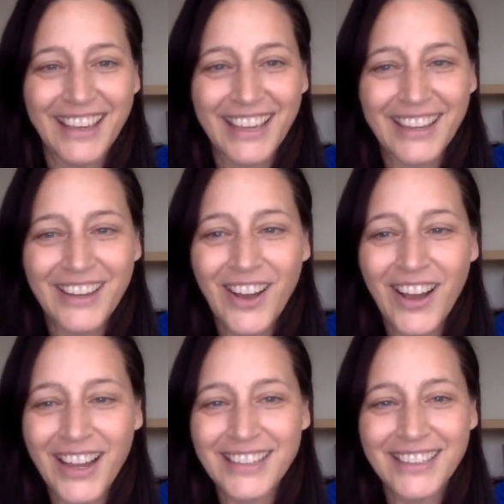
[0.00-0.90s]
and
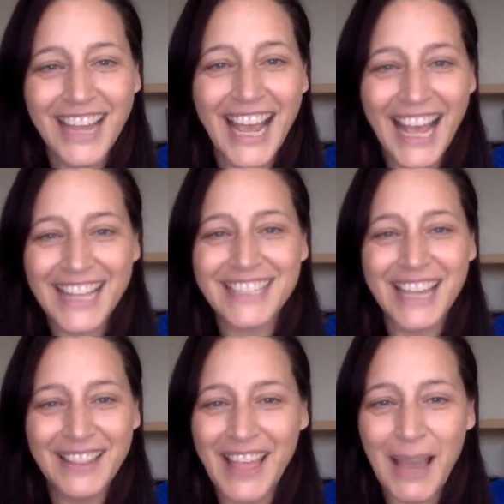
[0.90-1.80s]
god has
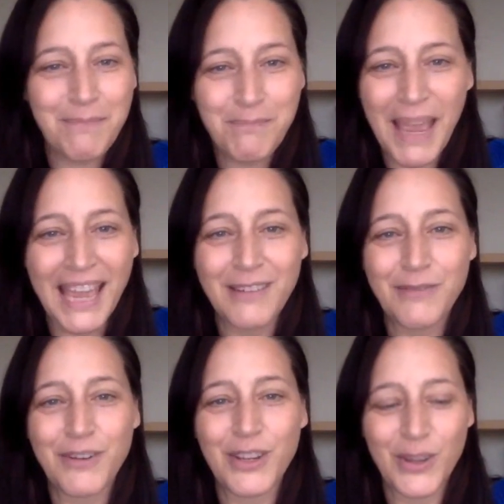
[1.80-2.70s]
that man
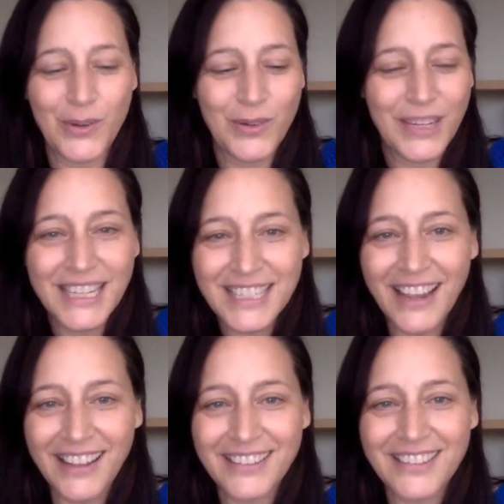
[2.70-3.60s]
for you he
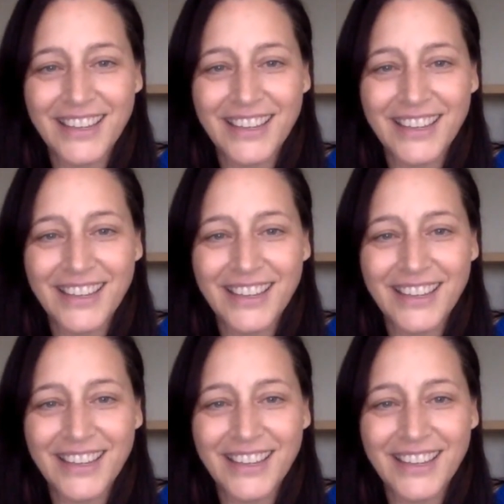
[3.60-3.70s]
does